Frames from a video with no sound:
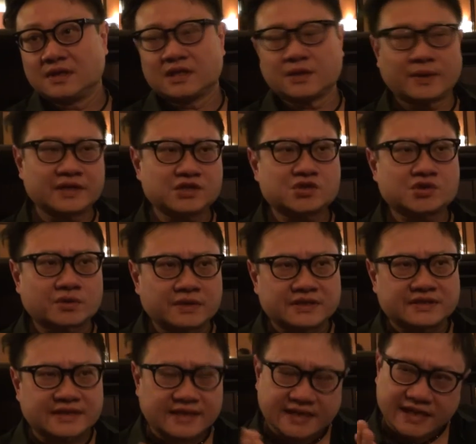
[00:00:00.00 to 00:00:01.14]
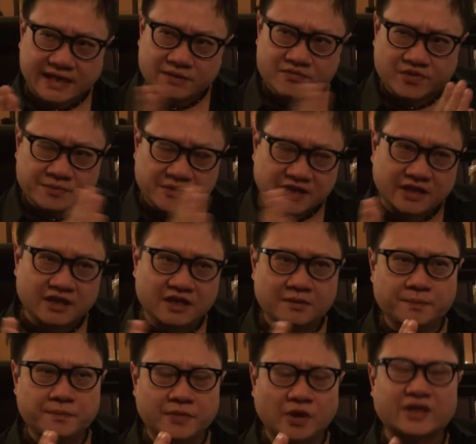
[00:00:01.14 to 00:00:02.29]
There were other stories that came from the earlier
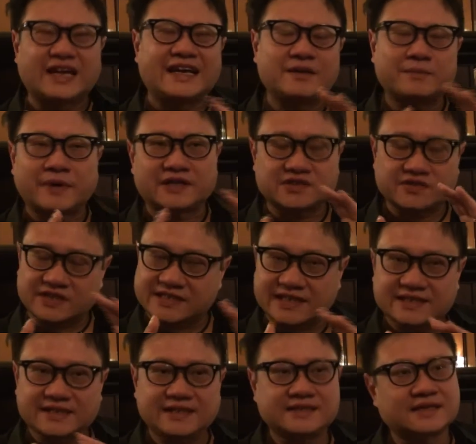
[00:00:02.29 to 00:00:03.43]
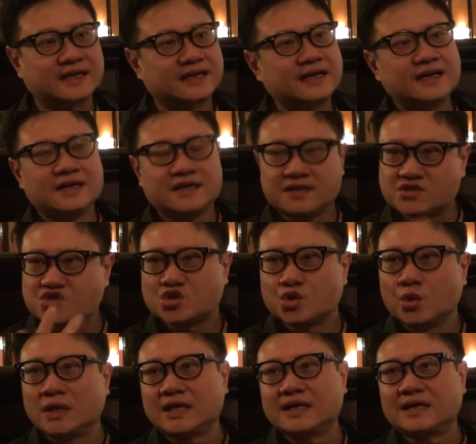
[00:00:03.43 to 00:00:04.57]
or the later parts of the 60s, like
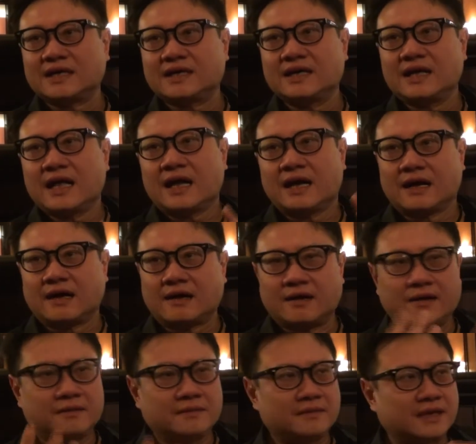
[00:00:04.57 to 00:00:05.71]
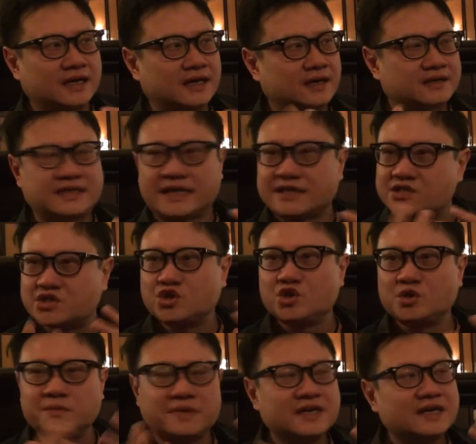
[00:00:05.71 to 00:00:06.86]
Sewer, Test
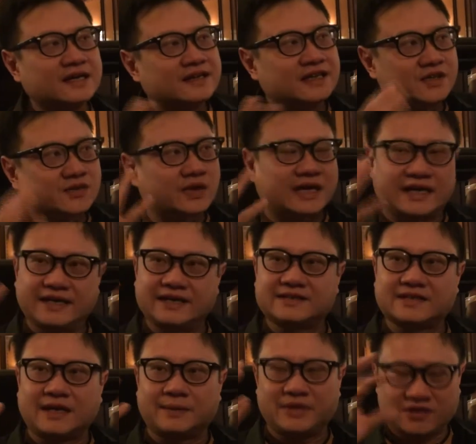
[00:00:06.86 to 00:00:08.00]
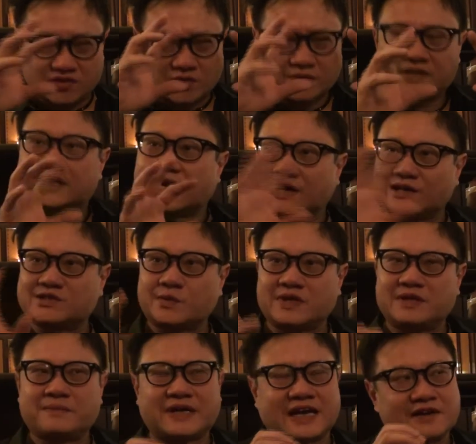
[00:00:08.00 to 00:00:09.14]
Tube. These were ideas, I mean, stories that I also
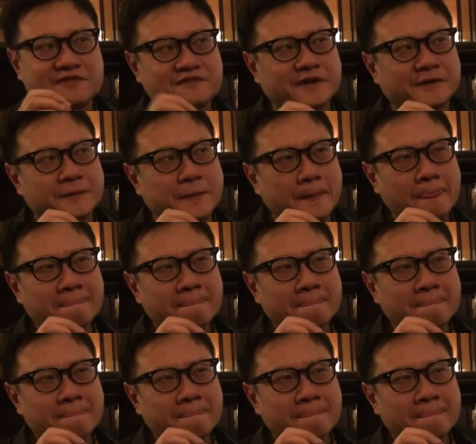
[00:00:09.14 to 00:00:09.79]
wanted, but I felt,